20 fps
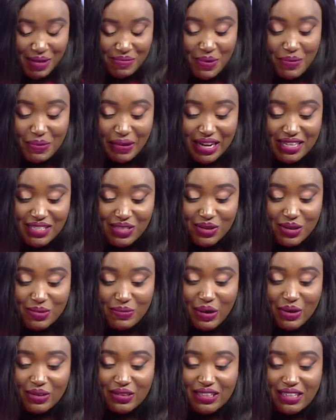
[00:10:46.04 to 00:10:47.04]
But let's talk
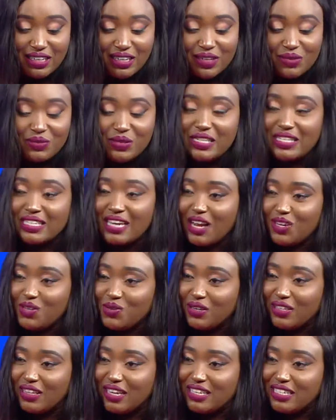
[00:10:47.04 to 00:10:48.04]
about the research
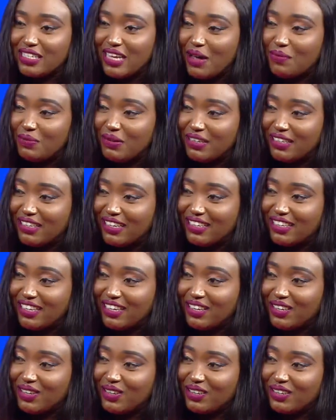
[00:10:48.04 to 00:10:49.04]
week that is happening at
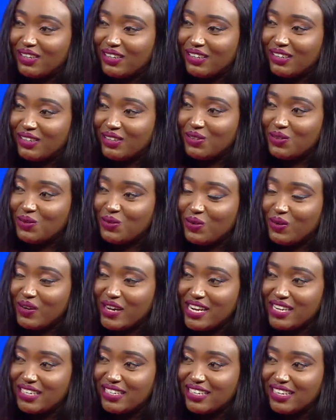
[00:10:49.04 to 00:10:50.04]
the
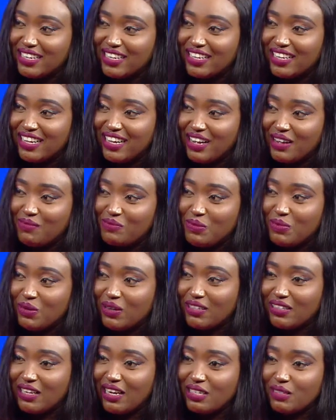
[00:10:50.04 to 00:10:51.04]
UoN. Maybe you
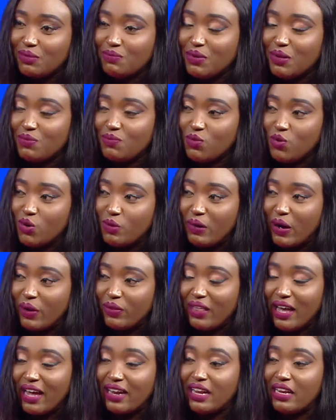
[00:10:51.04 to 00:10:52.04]
can tell us a bit more about
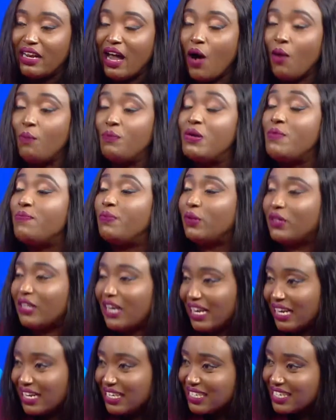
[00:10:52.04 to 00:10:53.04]
that and how people
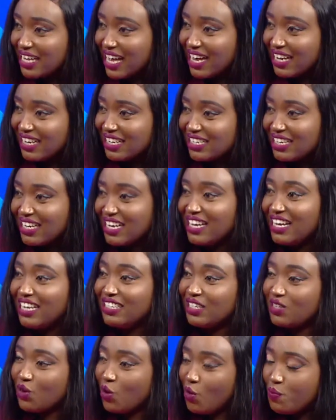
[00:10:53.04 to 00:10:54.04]
can attend. Is
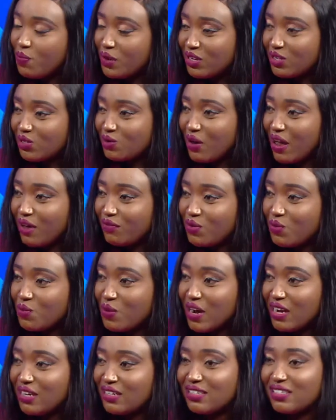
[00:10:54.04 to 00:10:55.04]
it open to
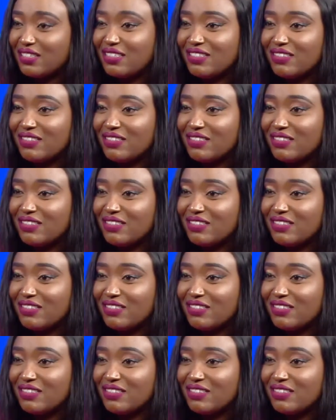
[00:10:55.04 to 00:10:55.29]
everyone?